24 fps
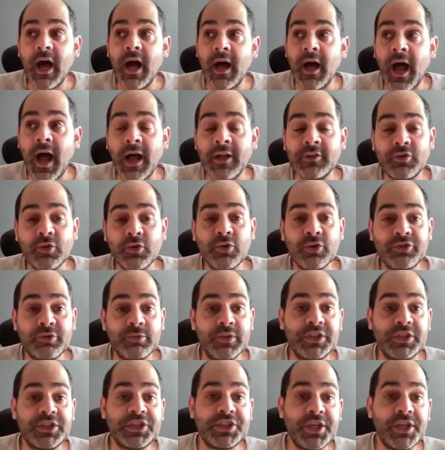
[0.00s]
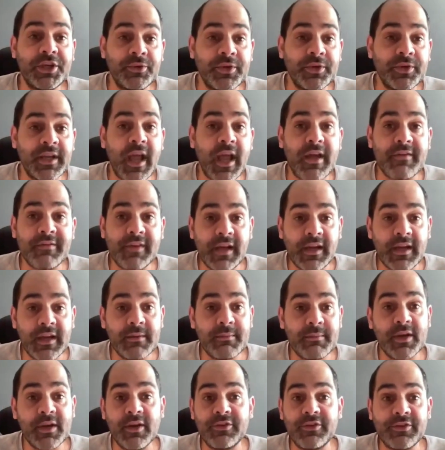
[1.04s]
Our daughter was shielding
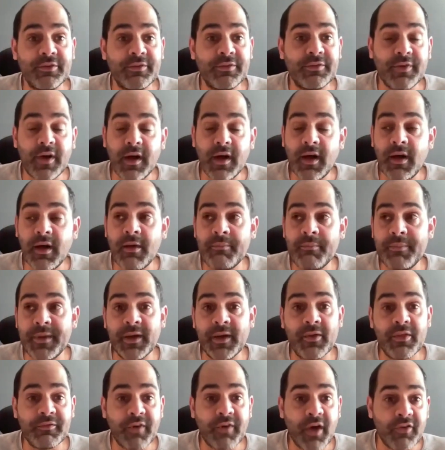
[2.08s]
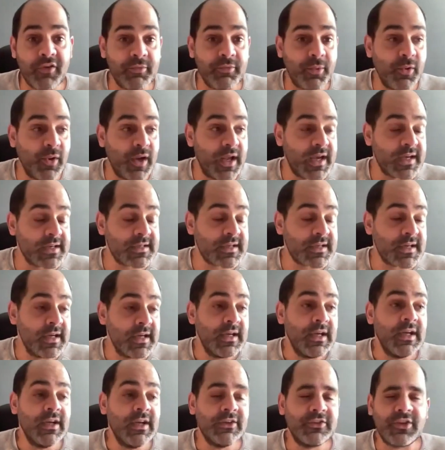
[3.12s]
heavily because of being on the vulnerable list.
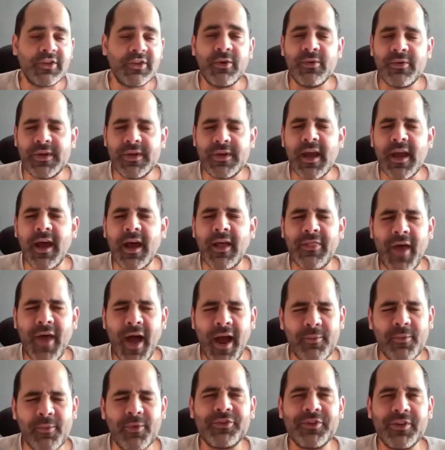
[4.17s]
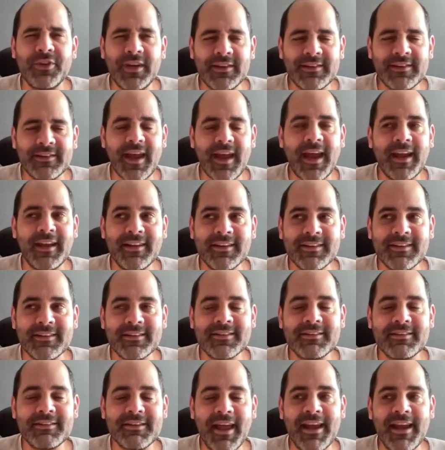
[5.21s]
So that was an
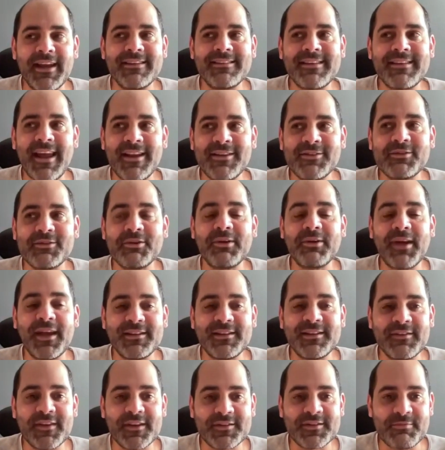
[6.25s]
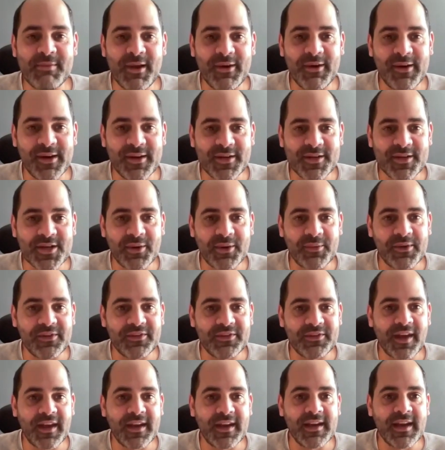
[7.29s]
intense creative experience, shall
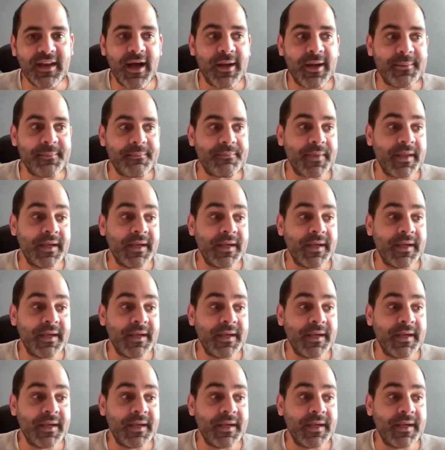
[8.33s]
we say.